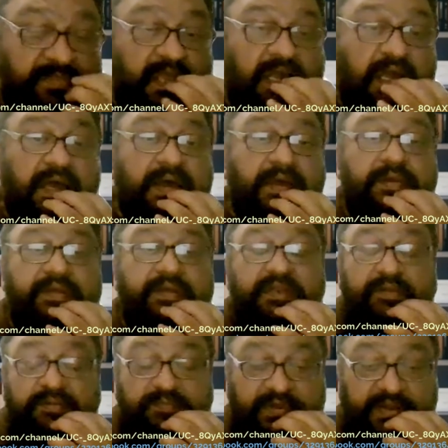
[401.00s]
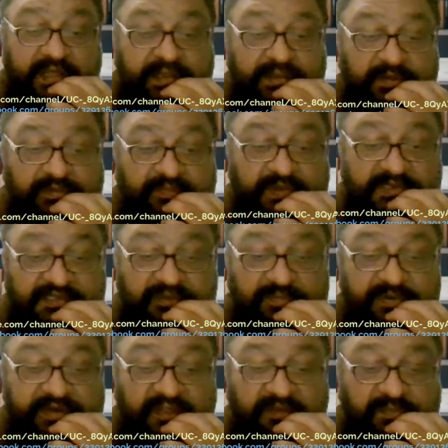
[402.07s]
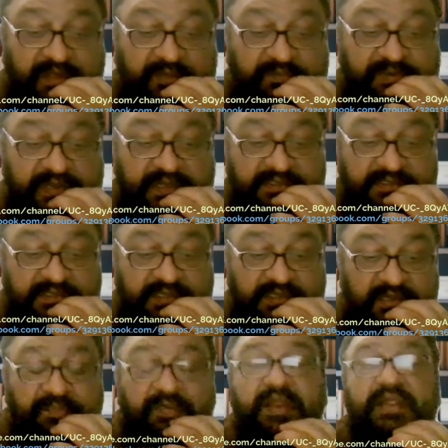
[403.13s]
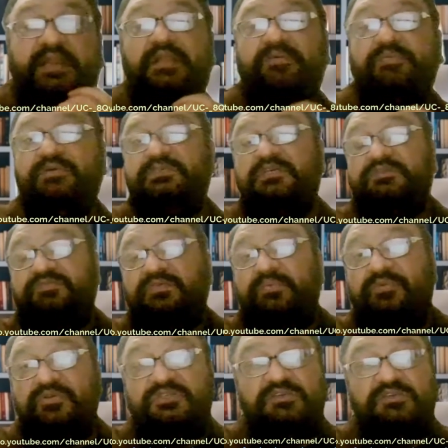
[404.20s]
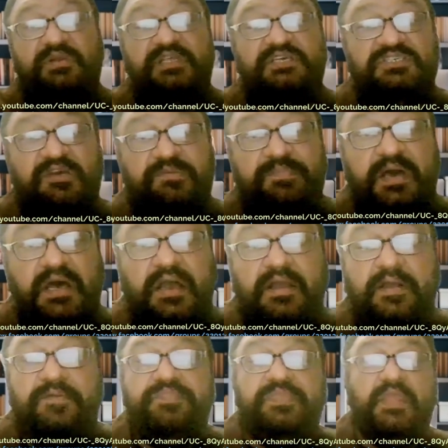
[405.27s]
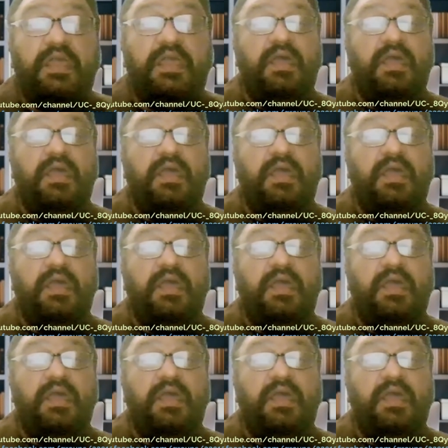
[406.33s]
When I was completing my PhD in applied linguistics from University of Malaysia, Pahang,